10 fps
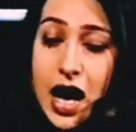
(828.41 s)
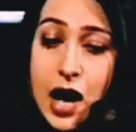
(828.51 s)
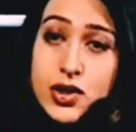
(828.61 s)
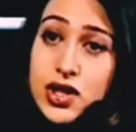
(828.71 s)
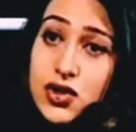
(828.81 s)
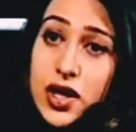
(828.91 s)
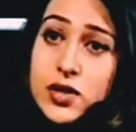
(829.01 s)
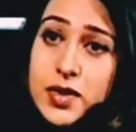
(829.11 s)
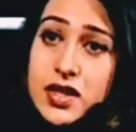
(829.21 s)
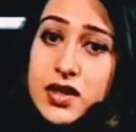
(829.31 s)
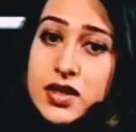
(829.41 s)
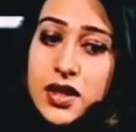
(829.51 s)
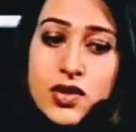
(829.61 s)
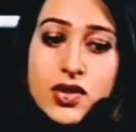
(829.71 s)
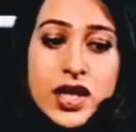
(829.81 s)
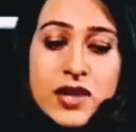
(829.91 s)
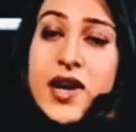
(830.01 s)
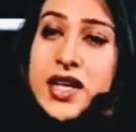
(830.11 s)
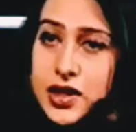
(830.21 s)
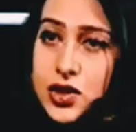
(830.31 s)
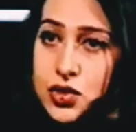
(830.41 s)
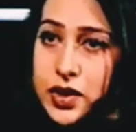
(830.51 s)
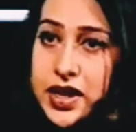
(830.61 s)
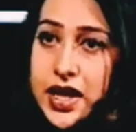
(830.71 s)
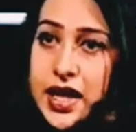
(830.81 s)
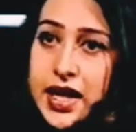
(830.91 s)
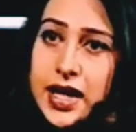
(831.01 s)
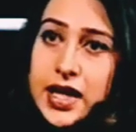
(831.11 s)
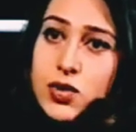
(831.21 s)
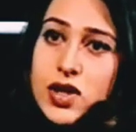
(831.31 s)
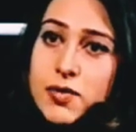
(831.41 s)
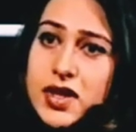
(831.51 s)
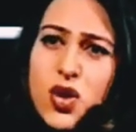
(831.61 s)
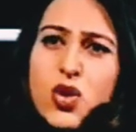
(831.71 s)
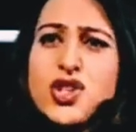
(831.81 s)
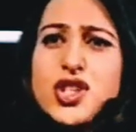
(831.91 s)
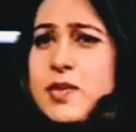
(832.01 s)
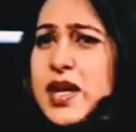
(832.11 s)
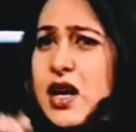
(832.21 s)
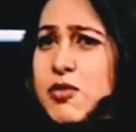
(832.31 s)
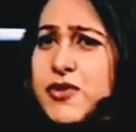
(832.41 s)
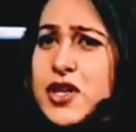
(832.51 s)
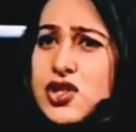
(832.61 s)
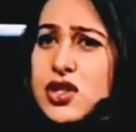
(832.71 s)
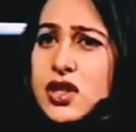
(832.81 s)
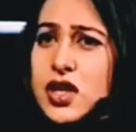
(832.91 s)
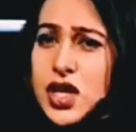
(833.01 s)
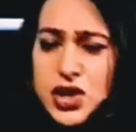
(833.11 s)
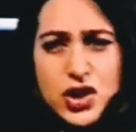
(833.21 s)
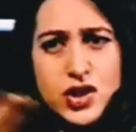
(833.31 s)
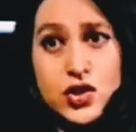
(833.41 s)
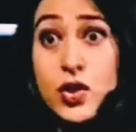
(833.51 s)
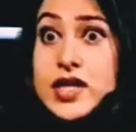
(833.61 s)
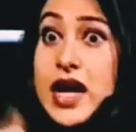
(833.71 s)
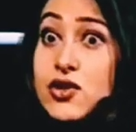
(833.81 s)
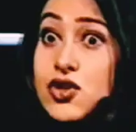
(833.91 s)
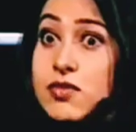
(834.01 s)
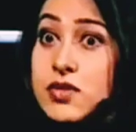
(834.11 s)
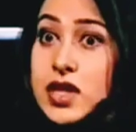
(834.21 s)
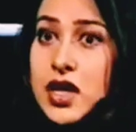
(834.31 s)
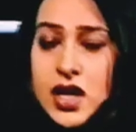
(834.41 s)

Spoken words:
I was just trying to be sincere. You see, if I didn't do it, it would have been, oh, she's being unprofessional, she's throwing tantrums.